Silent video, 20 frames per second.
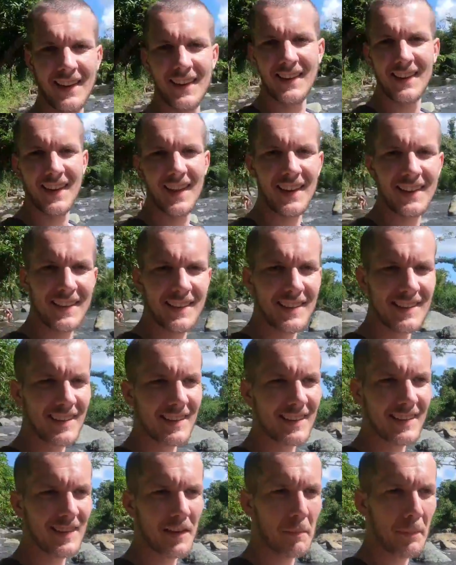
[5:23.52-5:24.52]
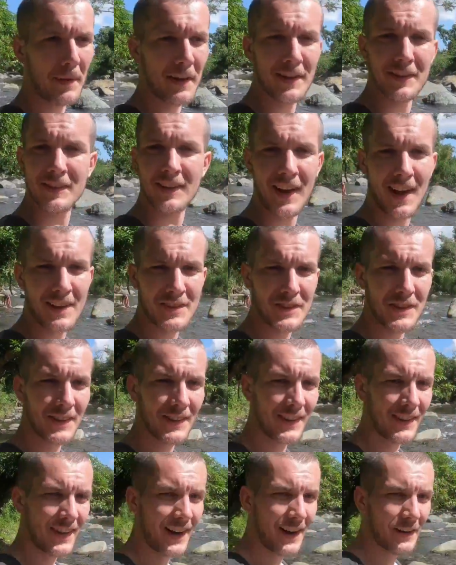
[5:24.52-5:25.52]
Yeah, this is a bit sketchier
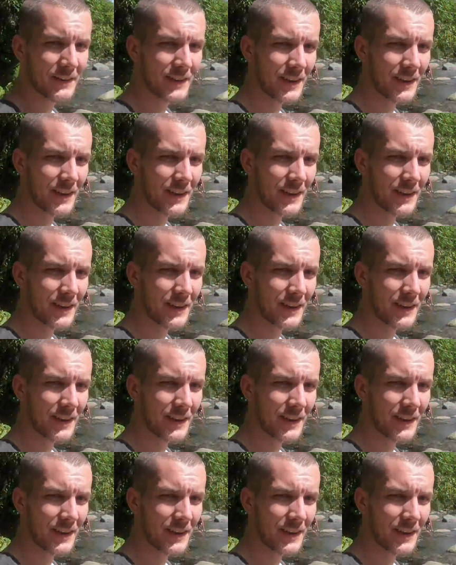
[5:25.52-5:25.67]
than I was